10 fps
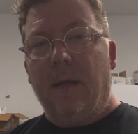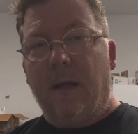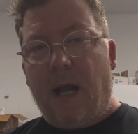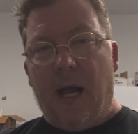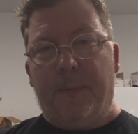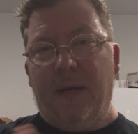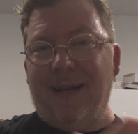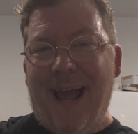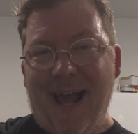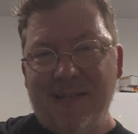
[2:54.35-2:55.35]
copy it
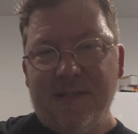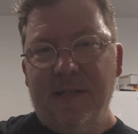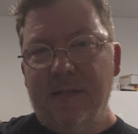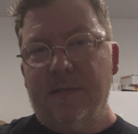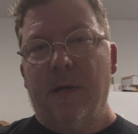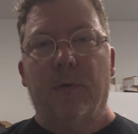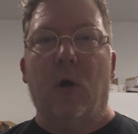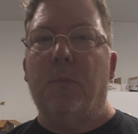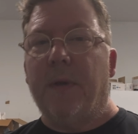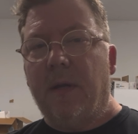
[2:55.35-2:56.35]
as is, don't
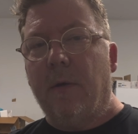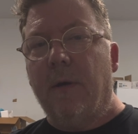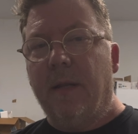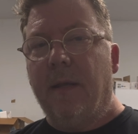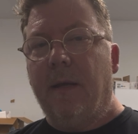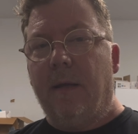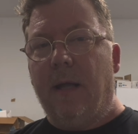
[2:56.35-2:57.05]
open it or anything,